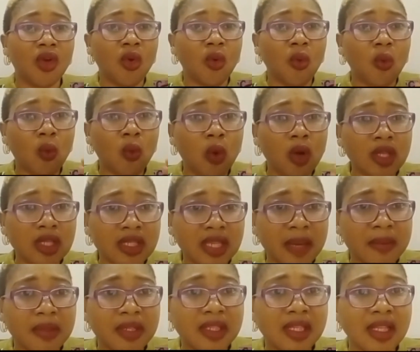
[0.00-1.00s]
What time did
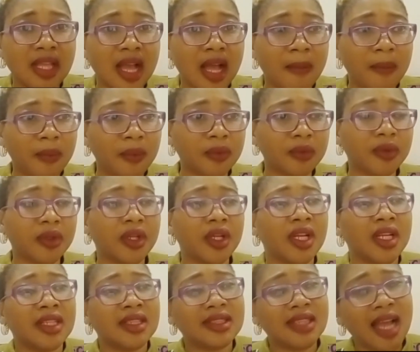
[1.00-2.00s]
it happen?
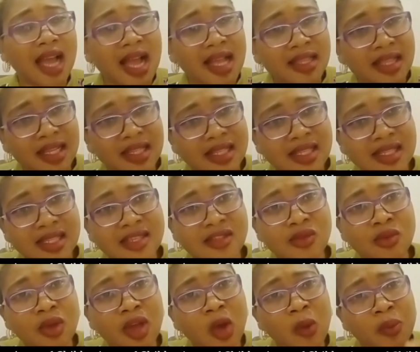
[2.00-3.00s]
That analysis will
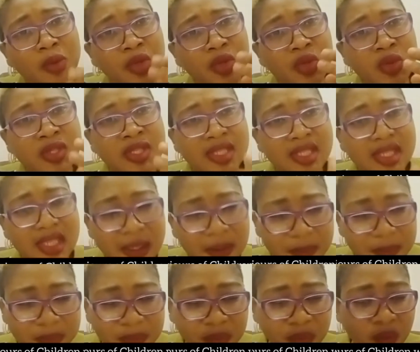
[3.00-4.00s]
help you to see
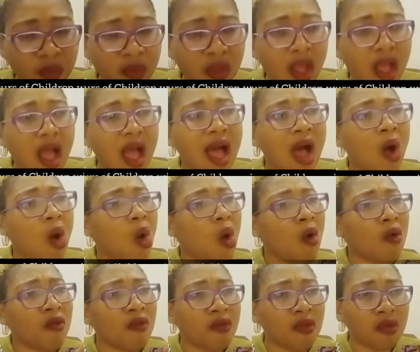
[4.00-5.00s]
how
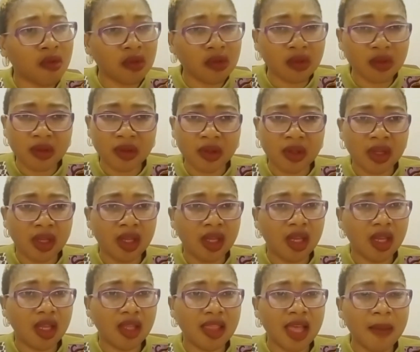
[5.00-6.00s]
often
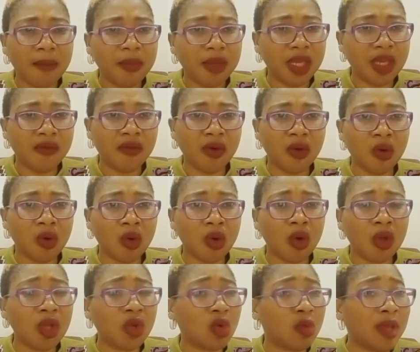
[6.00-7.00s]
that behavior occur. It
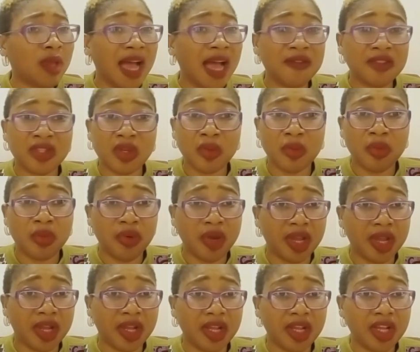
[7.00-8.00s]
could be after break.
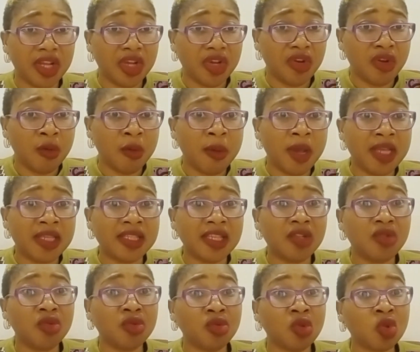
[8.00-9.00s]
Remember I said do
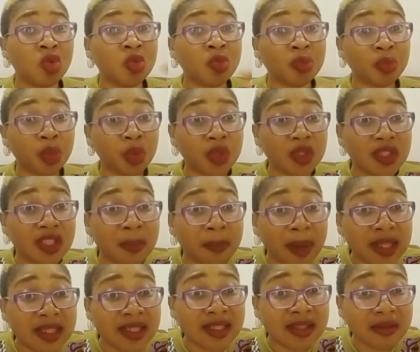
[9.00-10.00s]
not put the
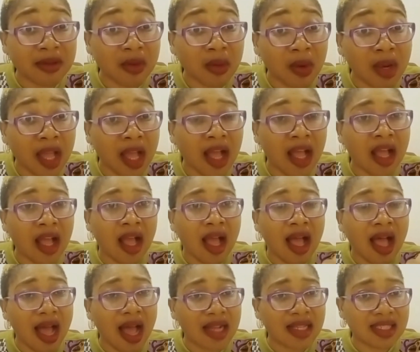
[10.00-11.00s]
particular
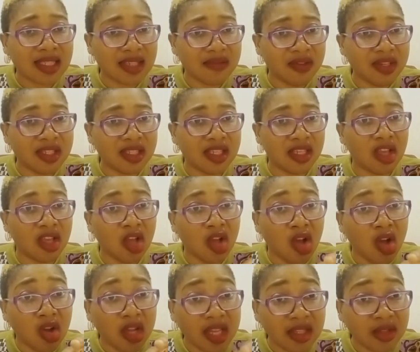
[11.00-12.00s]
activity
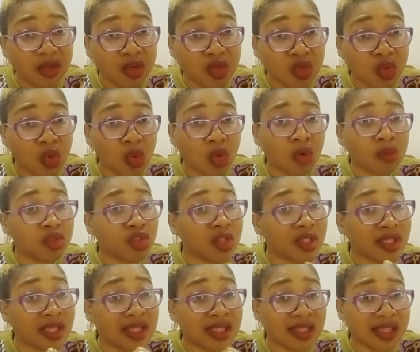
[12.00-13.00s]
in those columns, just the
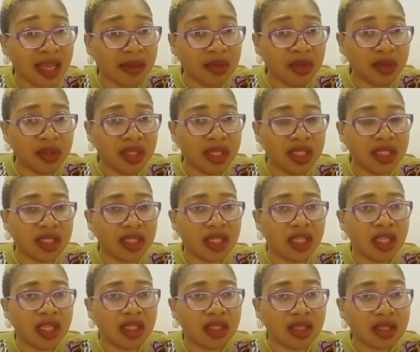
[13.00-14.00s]
time you need,
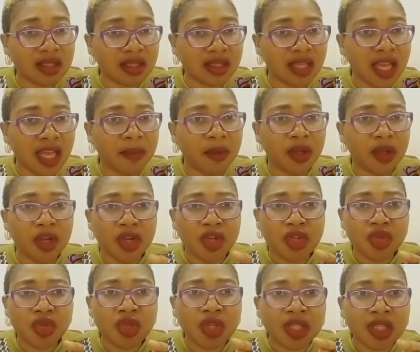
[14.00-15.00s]
the time. So you
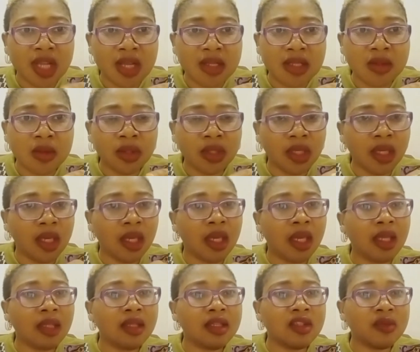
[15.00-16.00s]
can now say, okay,
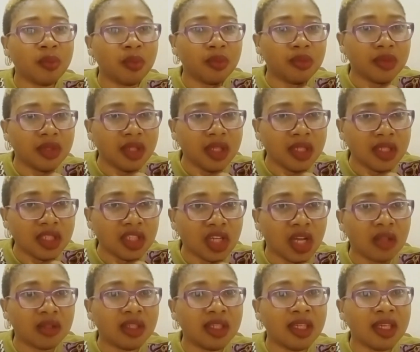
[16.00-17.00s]
this child
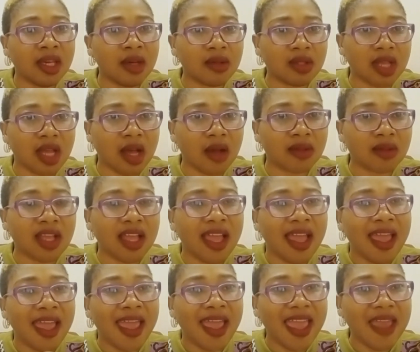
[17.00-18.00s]
yells out
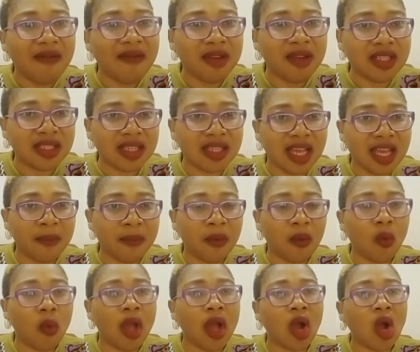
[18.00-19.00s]
every time we're
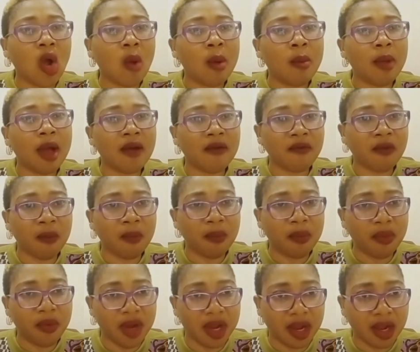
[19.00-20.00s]
coming back from
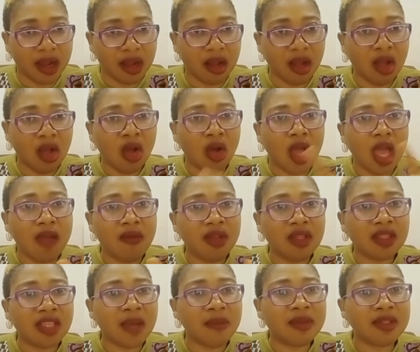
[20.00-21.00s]
break. Every
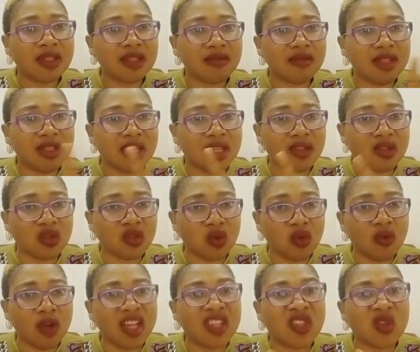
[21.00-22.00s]
time recess is over
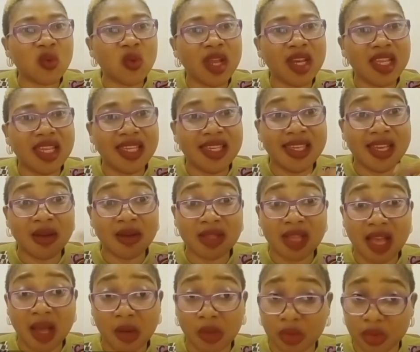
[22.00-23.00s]
is when he yells
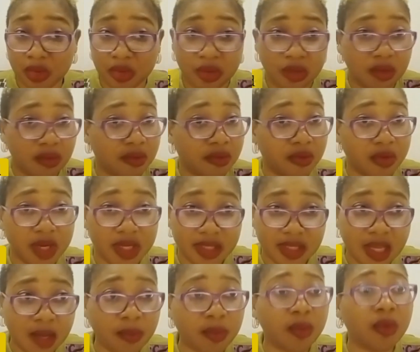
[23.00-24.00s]
out, for
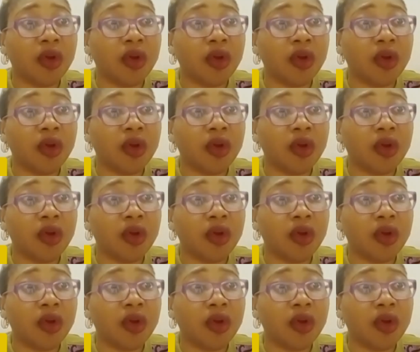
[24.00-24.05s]
example.